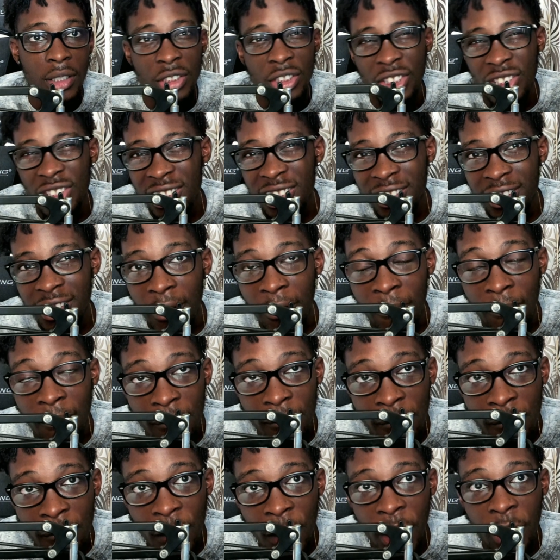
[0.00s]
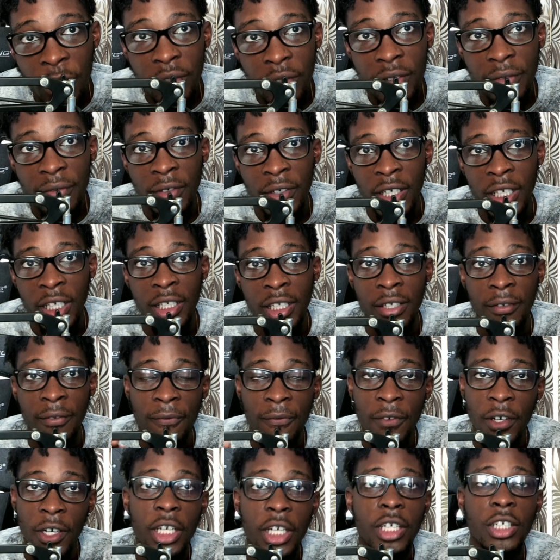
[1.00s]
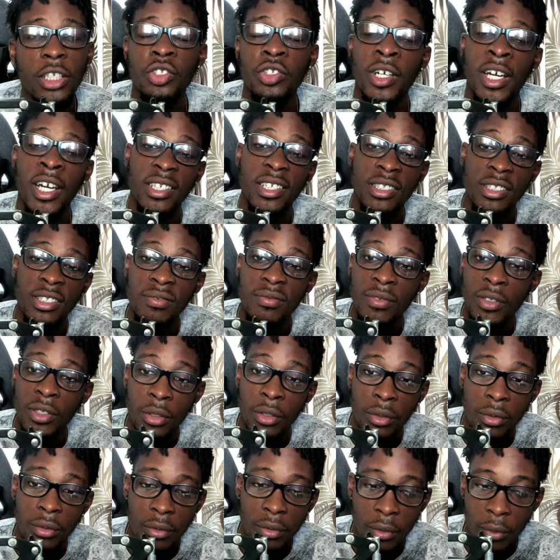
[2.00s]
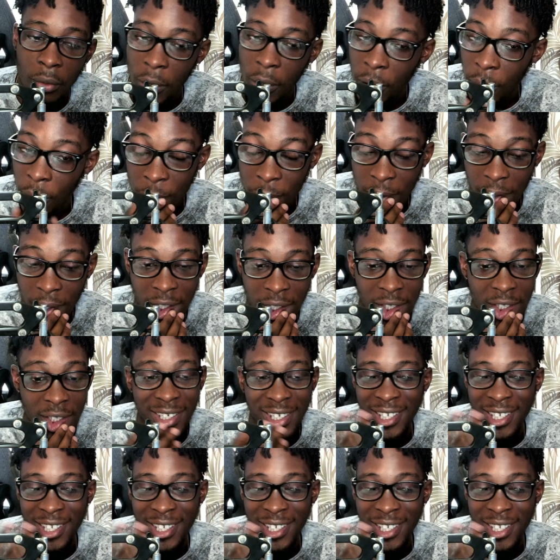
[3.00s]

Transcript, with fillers: she's a very fine and very attractive young lady.